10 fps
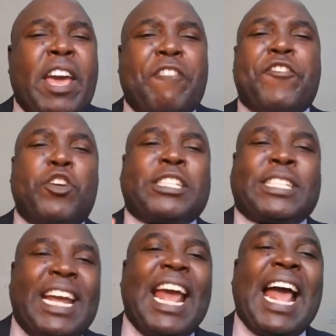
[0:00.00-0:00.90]
If you
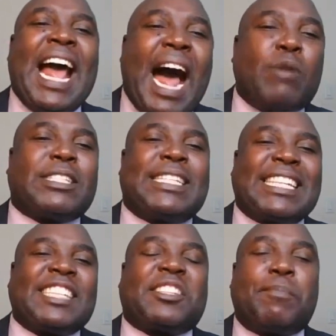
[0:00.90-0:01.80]
see a house
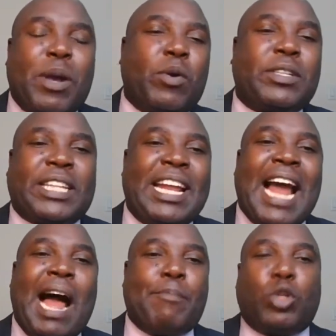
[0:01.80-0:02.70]
that is built
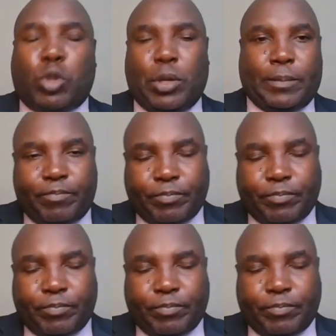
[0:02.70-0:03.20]
in Hamilton,